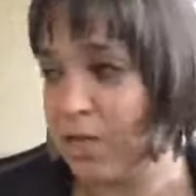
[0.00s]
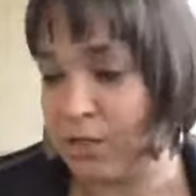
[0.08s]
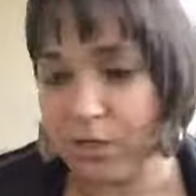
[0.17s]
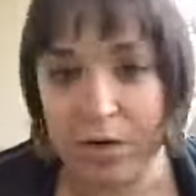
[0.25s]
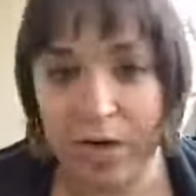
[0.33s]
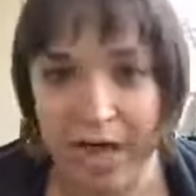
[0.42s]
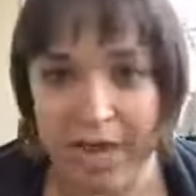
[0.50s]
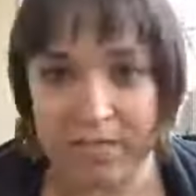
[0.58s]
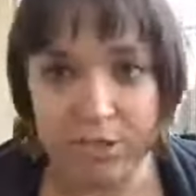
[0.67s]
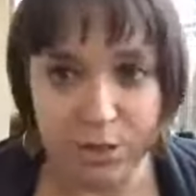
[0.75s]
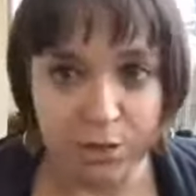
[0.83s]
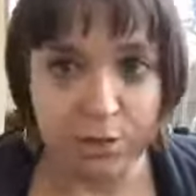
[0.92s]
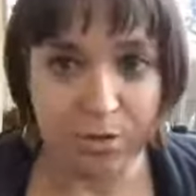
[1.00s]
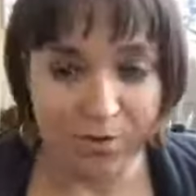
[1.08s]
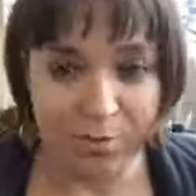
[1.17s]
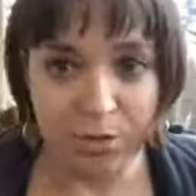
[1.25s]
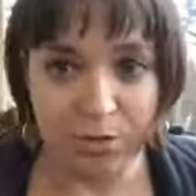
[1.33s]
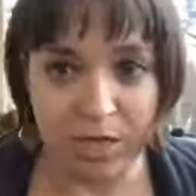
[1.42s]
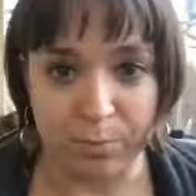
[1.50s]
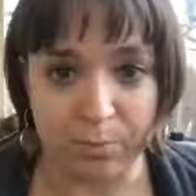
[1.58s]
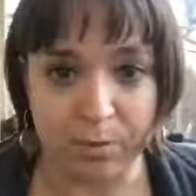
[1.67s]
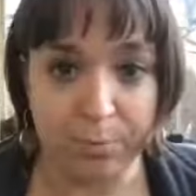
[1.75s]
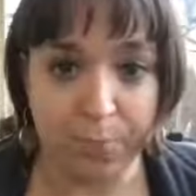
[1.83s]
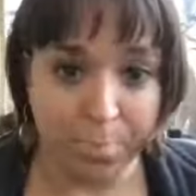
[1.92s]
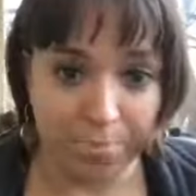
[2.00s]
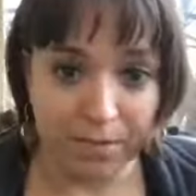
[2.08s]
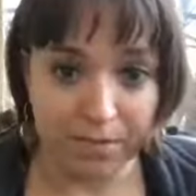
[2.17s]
So don't ask, do you have a bookkeeper?